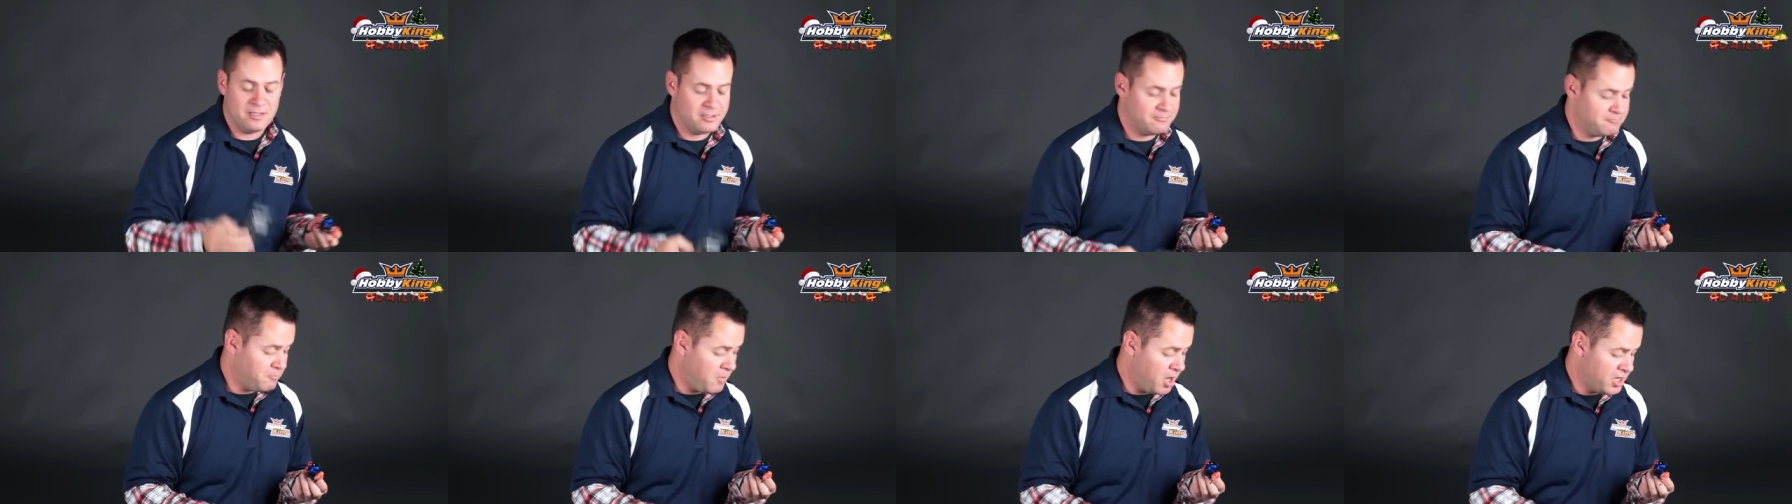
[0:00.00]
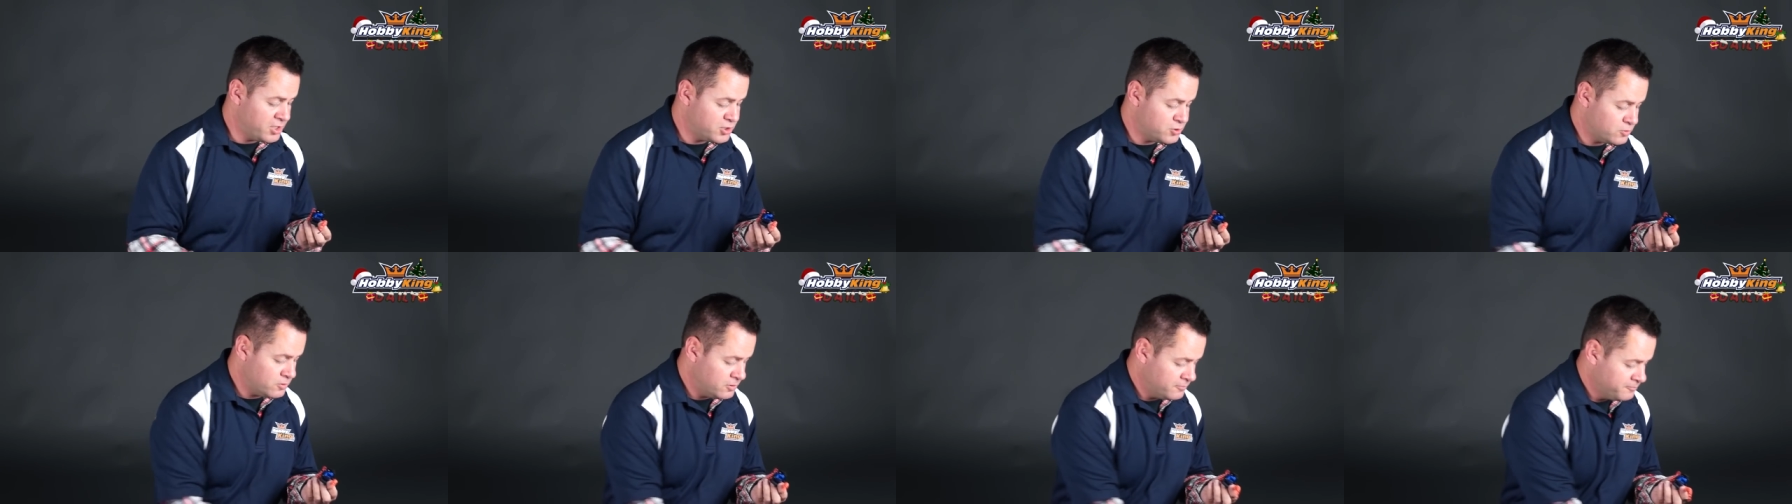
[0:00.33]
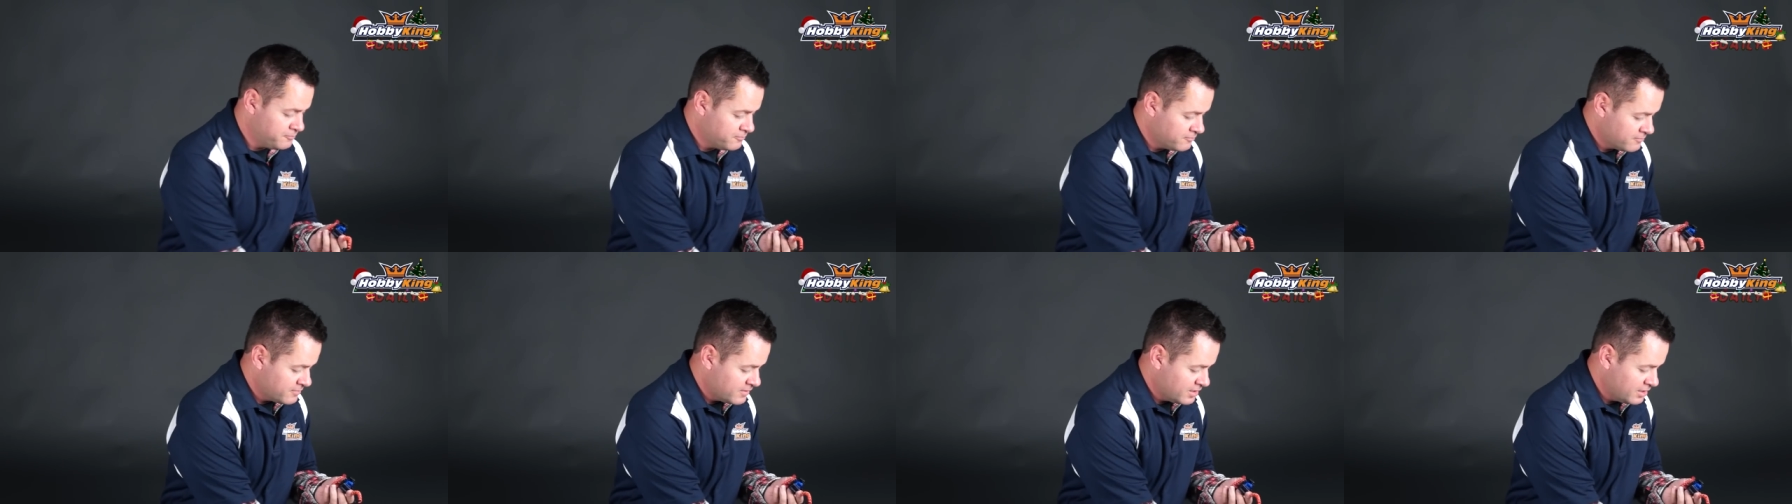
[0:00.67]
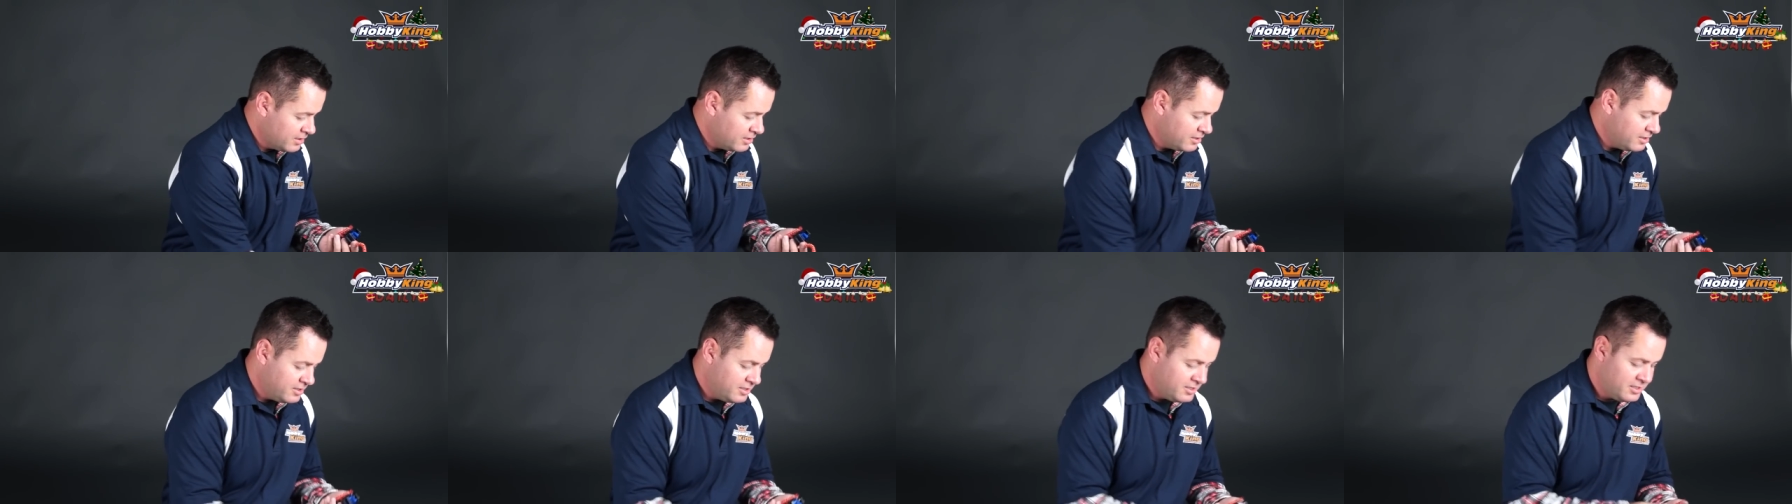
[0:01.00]
uh, module,
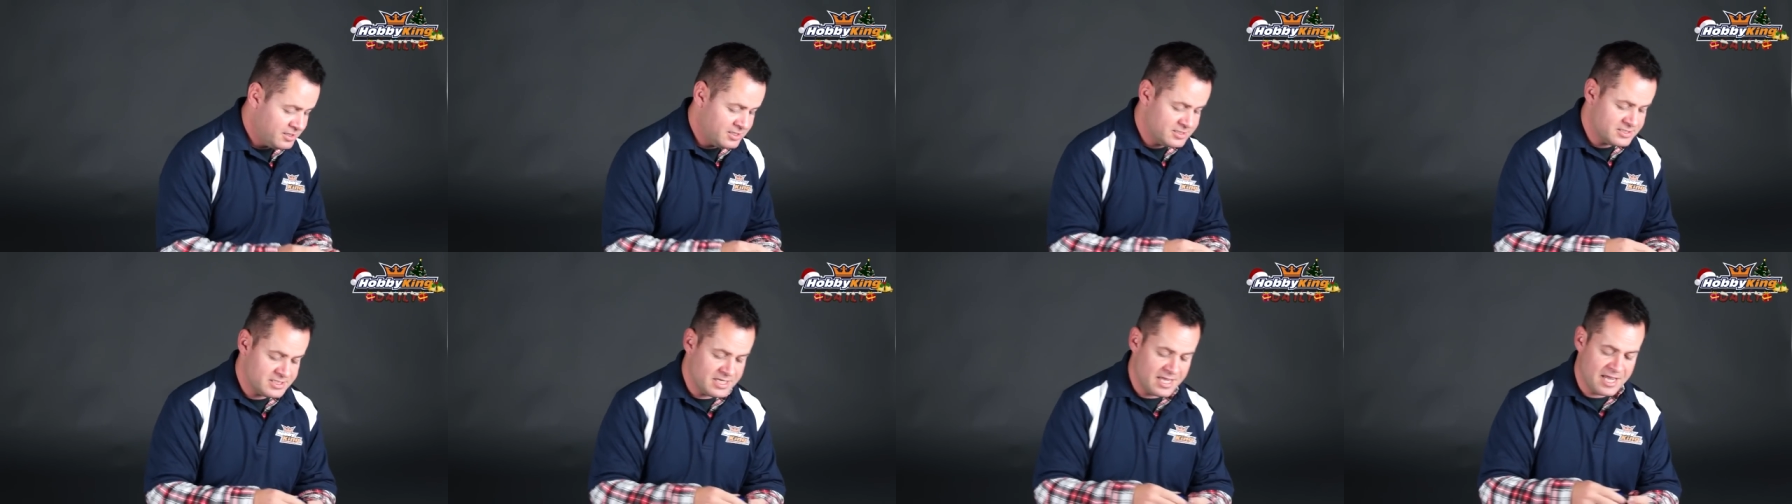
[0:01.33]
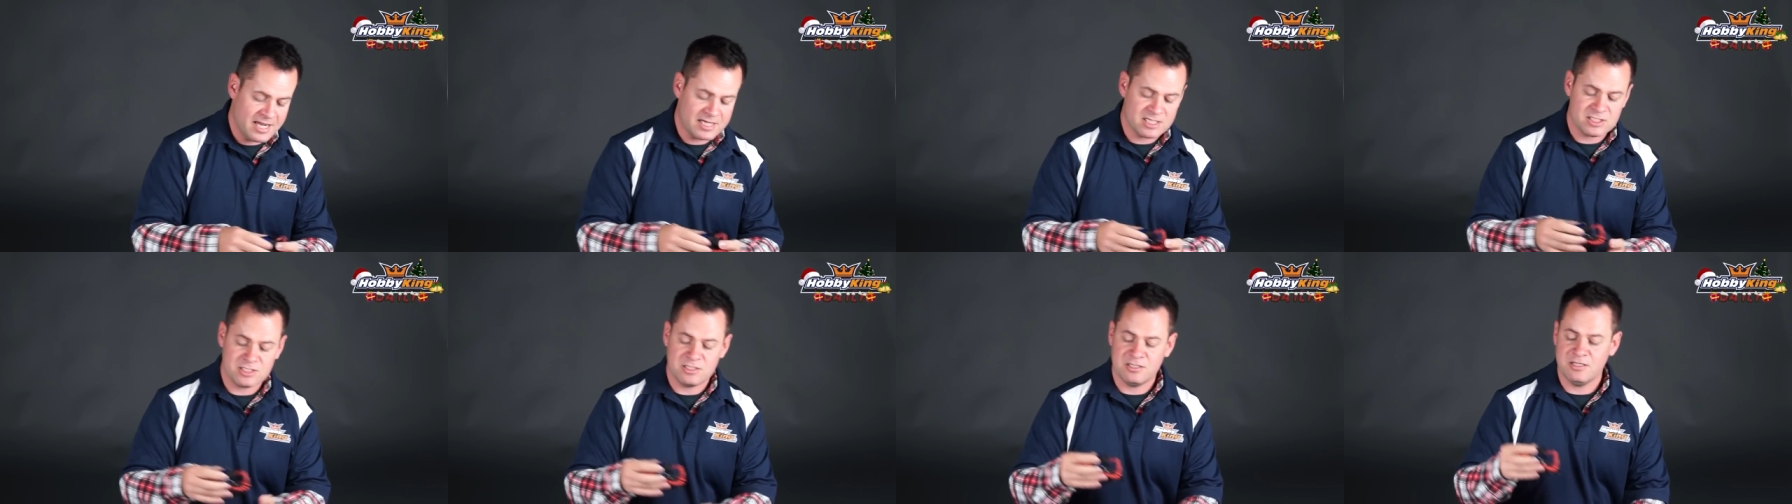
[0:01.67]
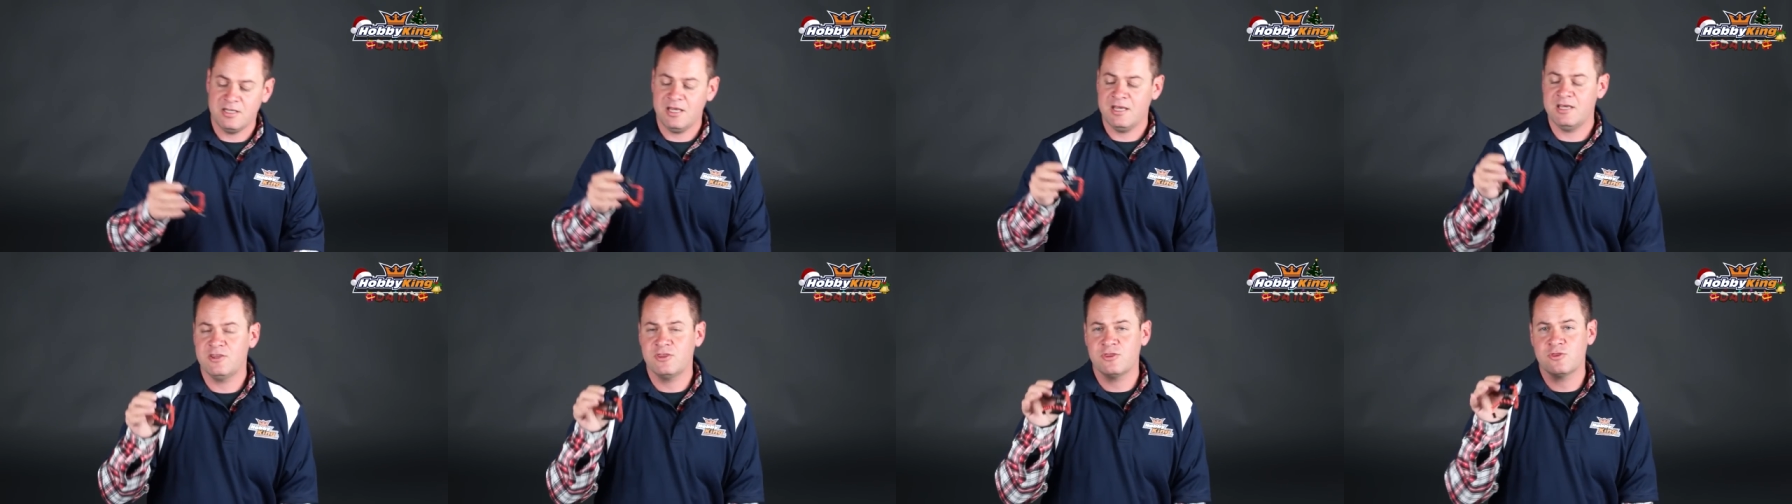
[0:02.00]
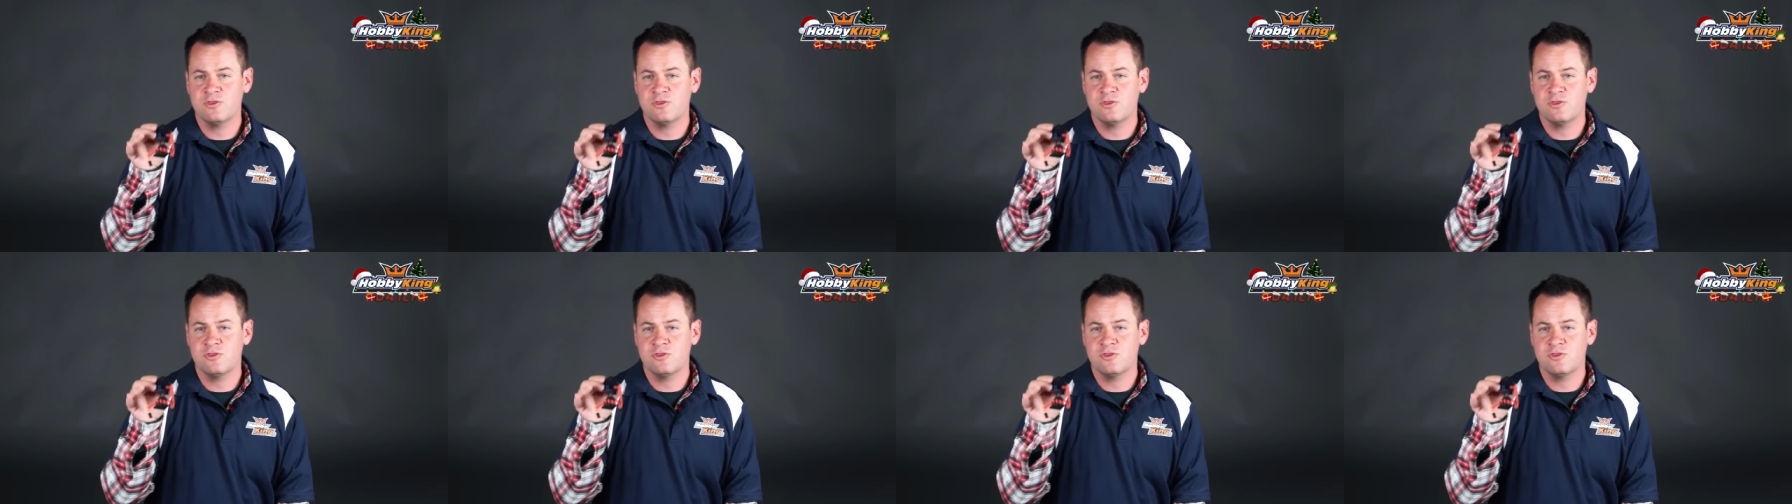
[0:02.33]
is actually a